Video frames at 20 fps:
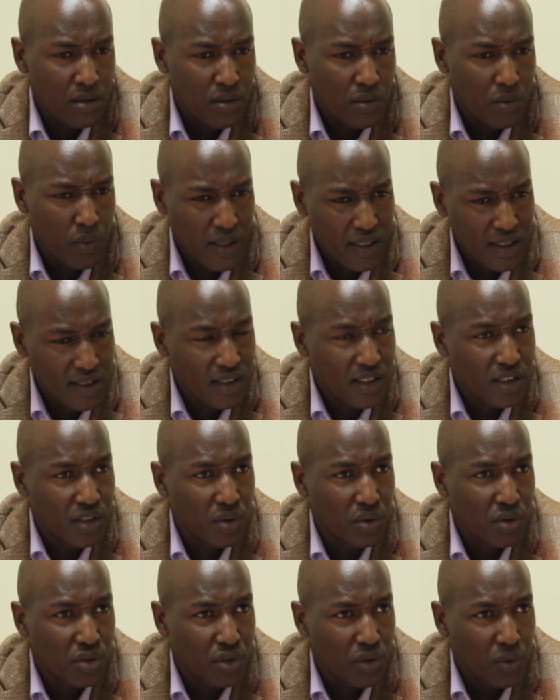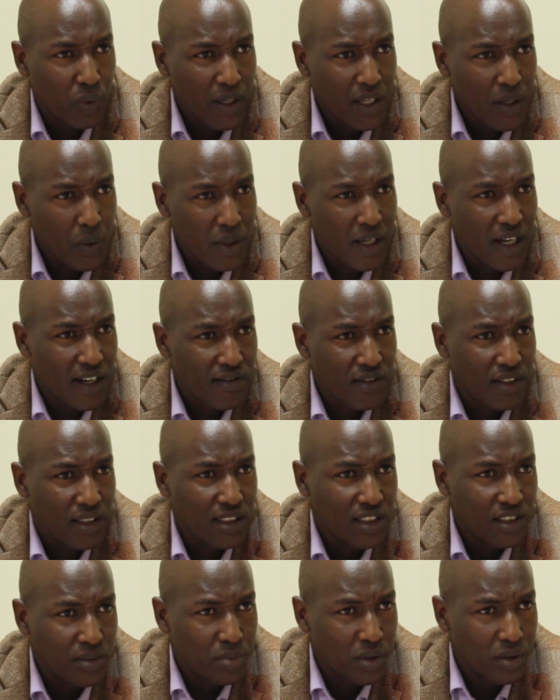What is the solution? Why are we having
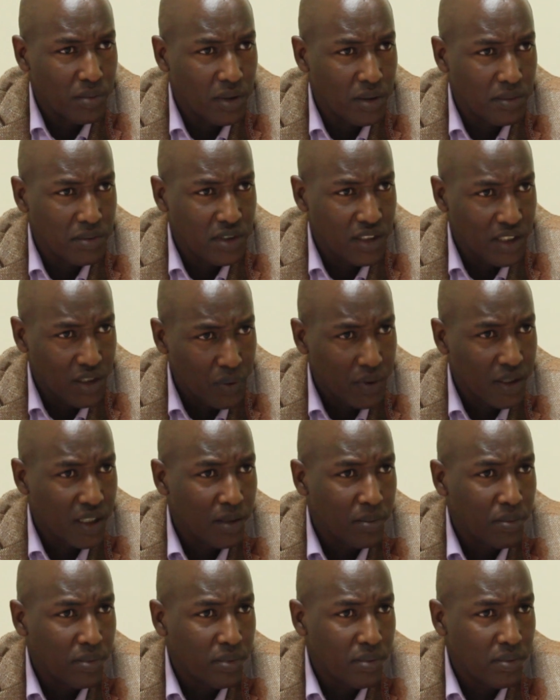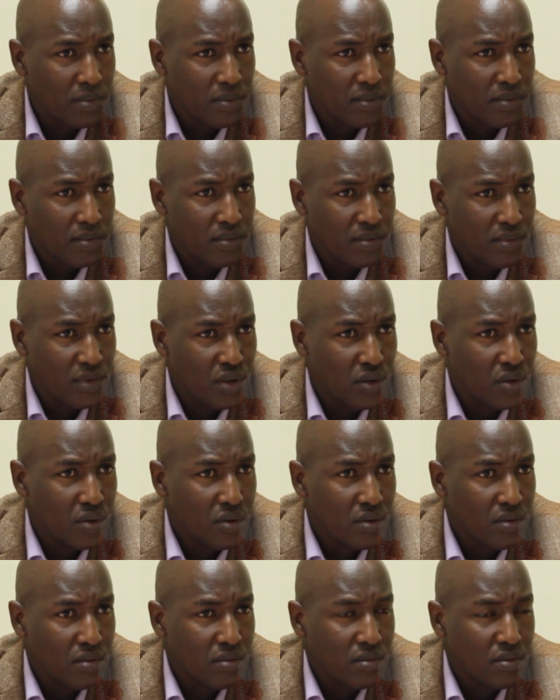these problems, yet we keep new